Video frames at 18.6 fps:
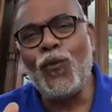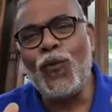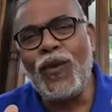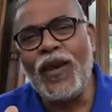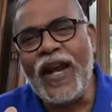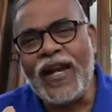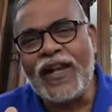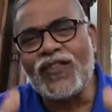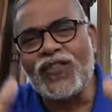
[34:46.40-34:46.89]

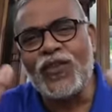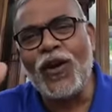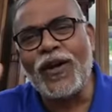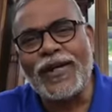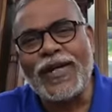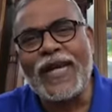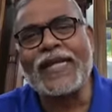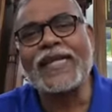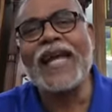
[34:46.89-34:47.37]
let us
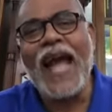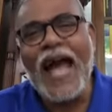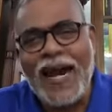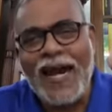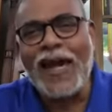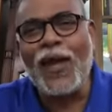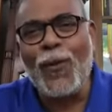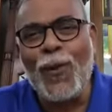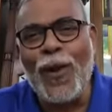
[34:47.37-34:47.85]
not get
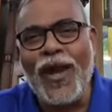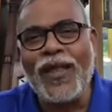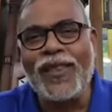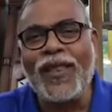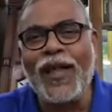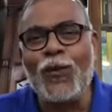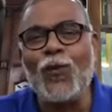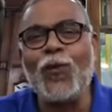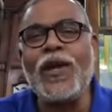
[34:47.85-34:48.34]
carried away
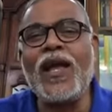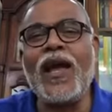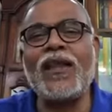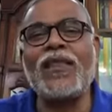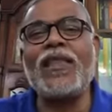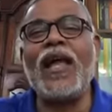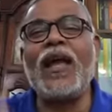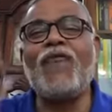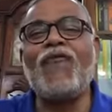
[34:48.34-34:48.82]
that we are
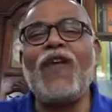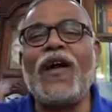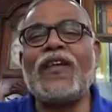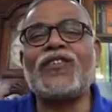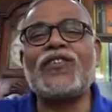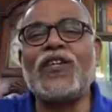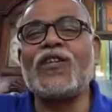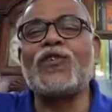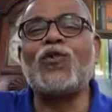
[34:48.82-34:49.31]
the
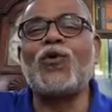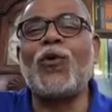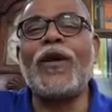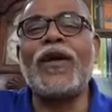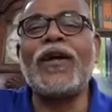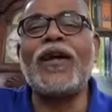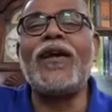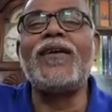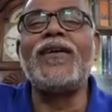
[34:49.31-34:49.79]
fastest
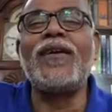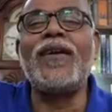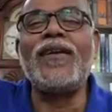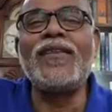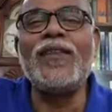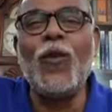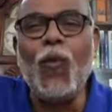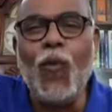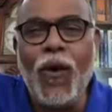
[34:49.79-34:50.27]
growing country
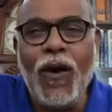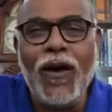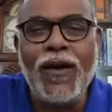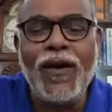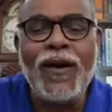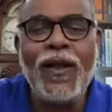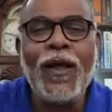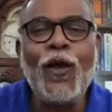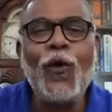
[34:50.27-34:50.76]
in the
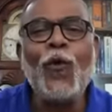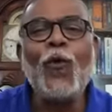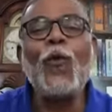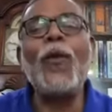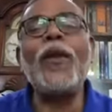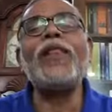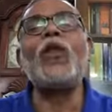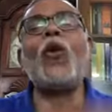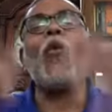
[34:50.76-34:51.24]
world.
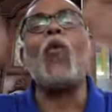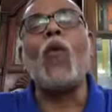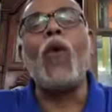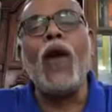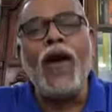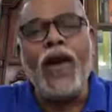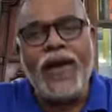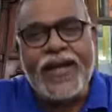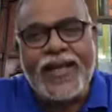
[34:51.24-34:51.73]
When the
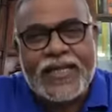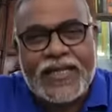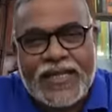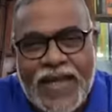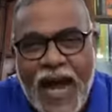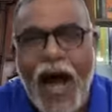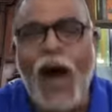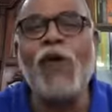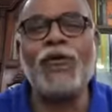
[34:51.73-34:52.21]
world is
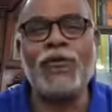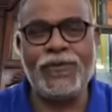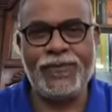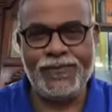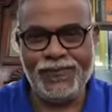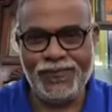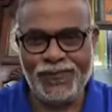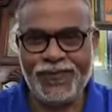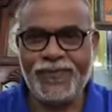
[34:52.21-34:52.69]

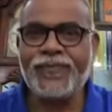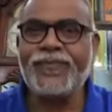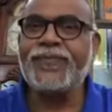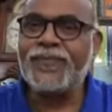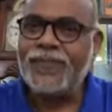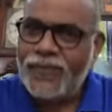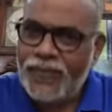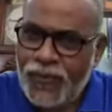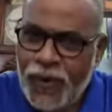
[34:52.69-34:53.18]
down
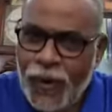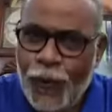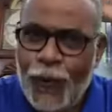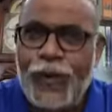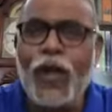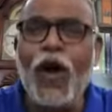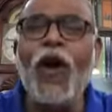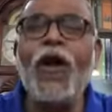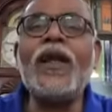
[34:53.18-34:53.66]

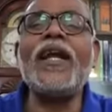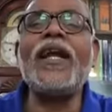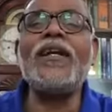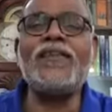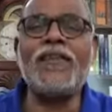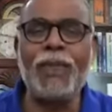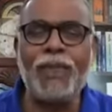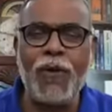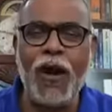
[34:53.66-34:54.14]
with all
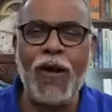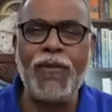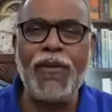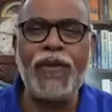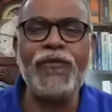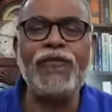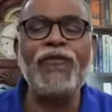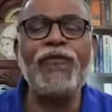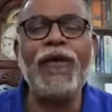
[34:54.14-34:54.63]
kinds of
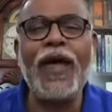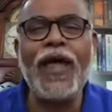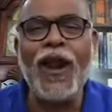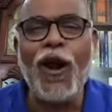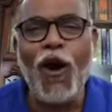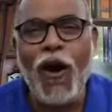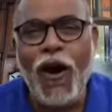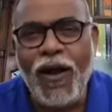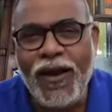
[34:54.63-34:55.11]
problems, where
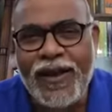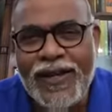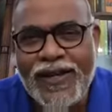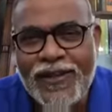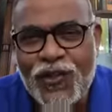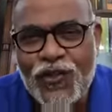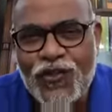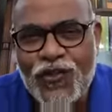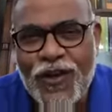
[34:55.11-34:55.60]
all
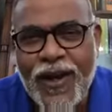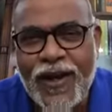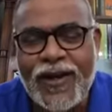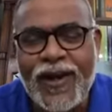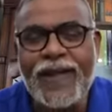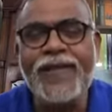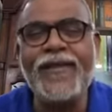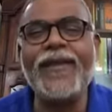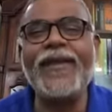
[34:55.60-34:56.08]
industrial
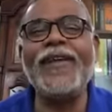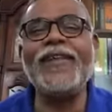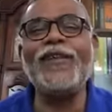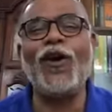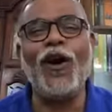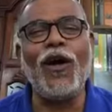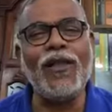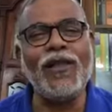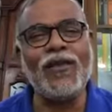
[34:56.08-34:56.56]
countries,
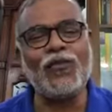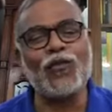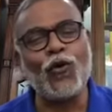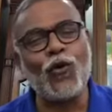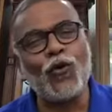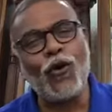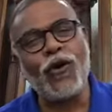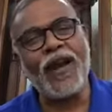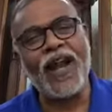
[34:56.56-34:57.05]
all the
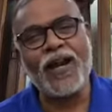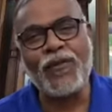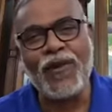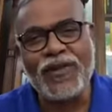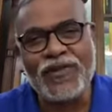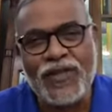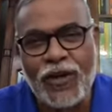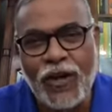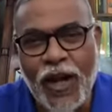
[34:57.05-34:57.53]
so called
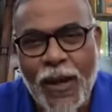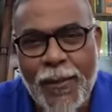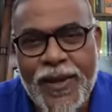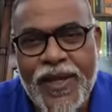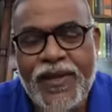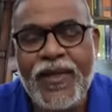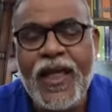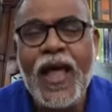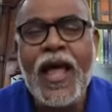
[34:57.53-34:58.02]
advanced
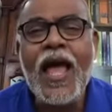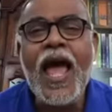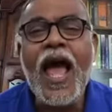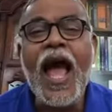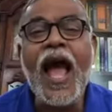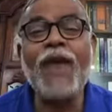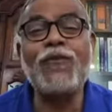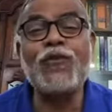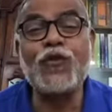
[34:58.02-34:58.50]
economies
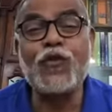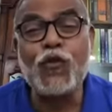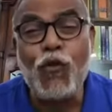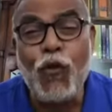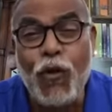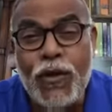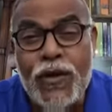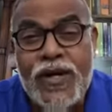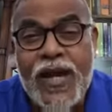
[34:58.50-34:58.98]
have
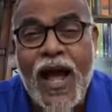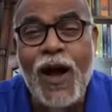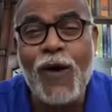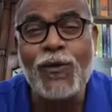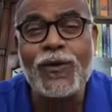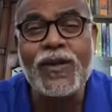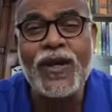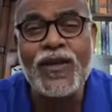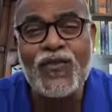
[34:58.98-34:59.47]
slowed
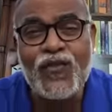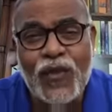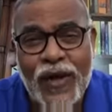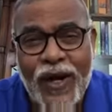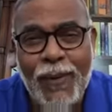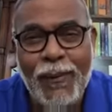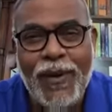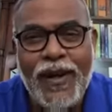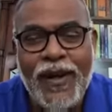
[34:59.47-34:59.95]
down
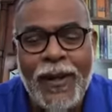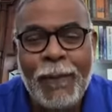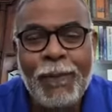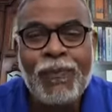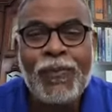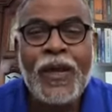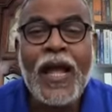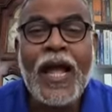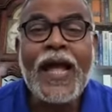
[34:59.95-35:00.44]
considerably,
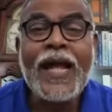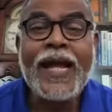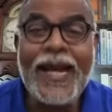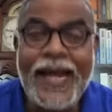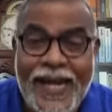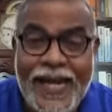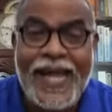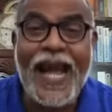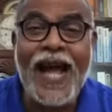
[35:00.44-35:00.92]

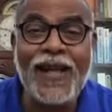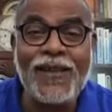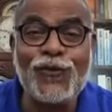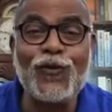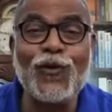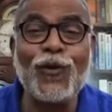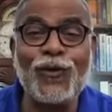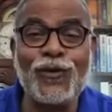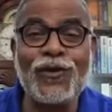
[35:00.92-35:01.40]
India's
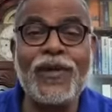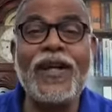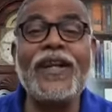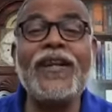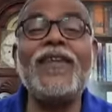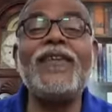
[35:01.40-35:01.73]
growth rate